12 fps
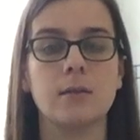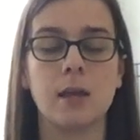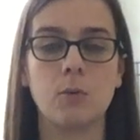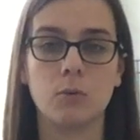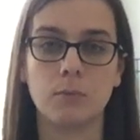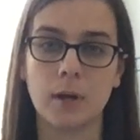they
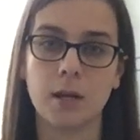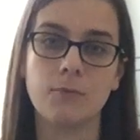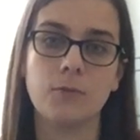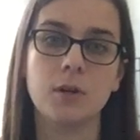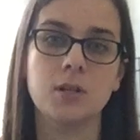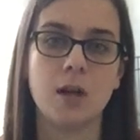were ready
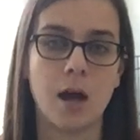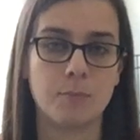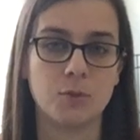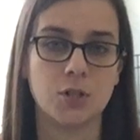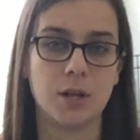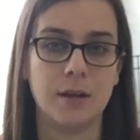for
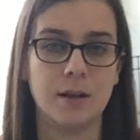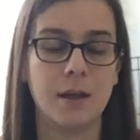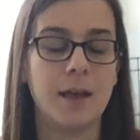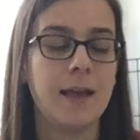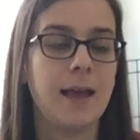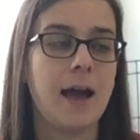adoption.
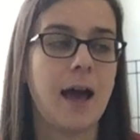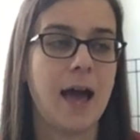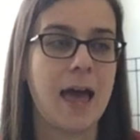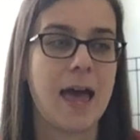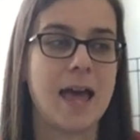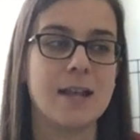
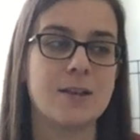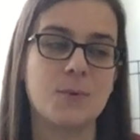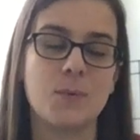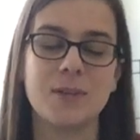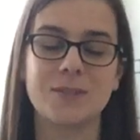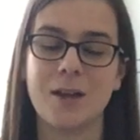
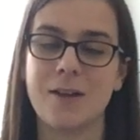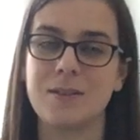And we saw